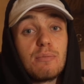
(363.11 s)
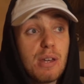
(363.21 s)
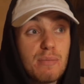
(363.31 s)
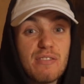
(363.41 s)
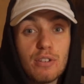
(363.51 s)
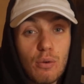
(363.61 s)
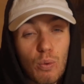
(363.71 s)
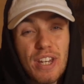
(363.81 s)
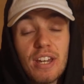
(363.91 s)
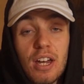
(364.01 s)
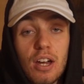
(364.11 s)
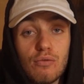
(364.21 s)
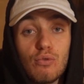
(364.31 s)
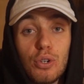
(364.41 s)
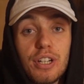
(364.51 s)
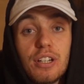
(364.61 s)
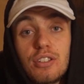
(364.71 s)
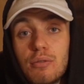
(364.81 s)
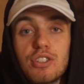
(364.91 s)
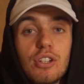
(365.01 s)
maybe even a week running
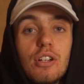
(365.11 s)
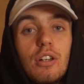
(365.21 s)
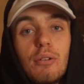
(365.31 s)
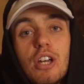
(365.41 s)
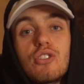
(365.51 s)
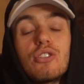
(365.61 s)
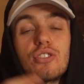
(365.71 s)
to a certain location.